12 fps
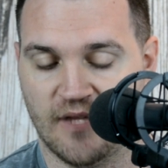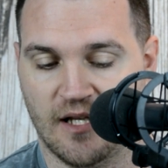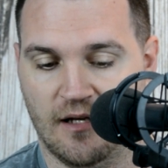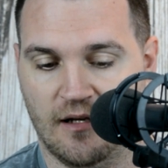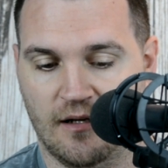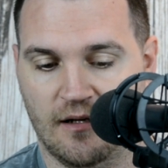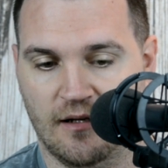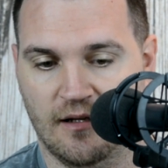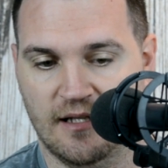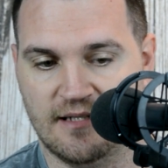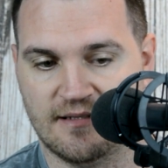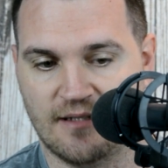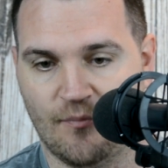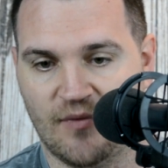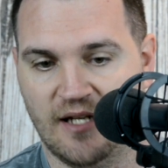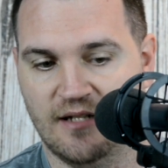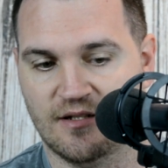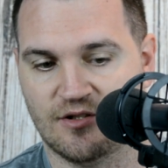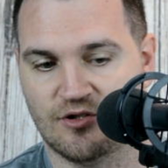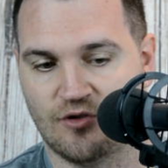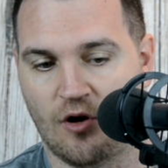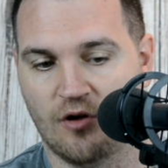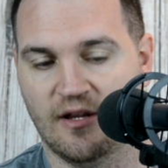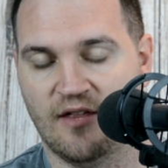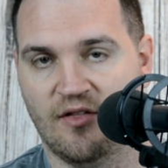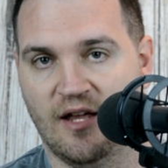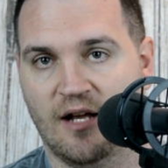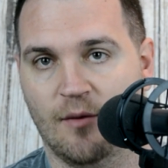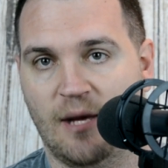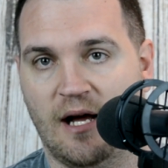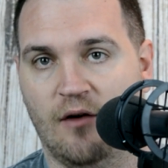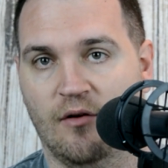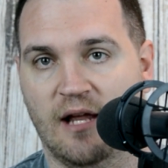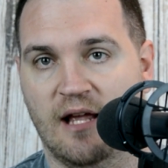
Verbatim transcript: uh, it's something to strongly think about.